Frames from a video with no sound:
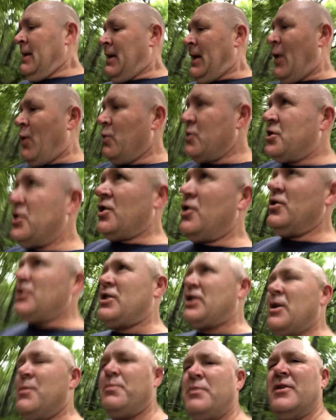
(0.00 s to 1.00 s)
I want you to
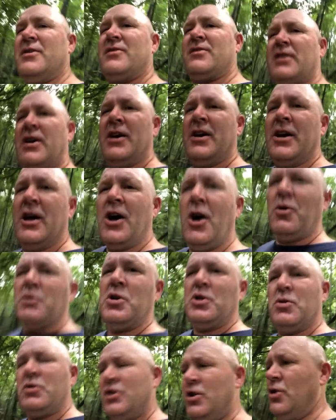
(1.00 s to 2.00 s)
look up this on
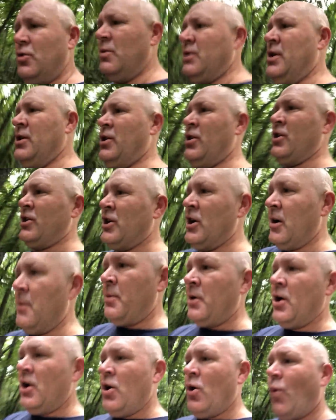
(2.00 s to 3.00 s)
YouTube. Look up
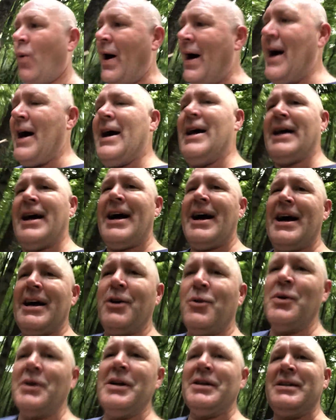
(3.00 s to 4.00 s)
"Why I
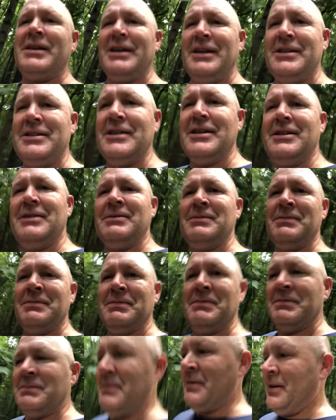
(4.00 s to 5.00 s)
Quit Teaching."
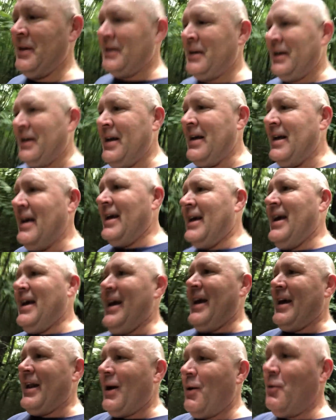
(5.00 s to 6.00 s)

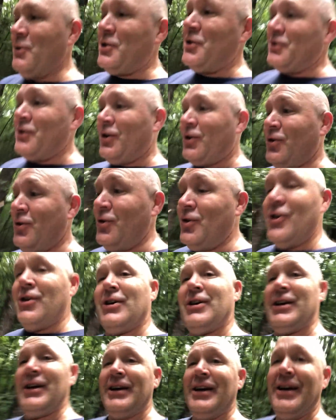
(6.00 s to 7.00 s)
And I want you to
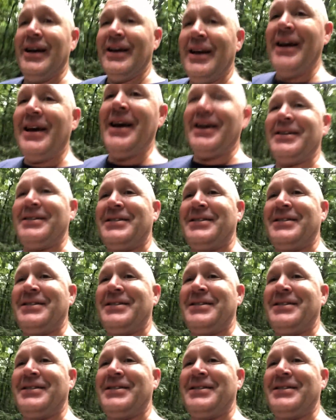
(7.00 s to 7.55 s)
look at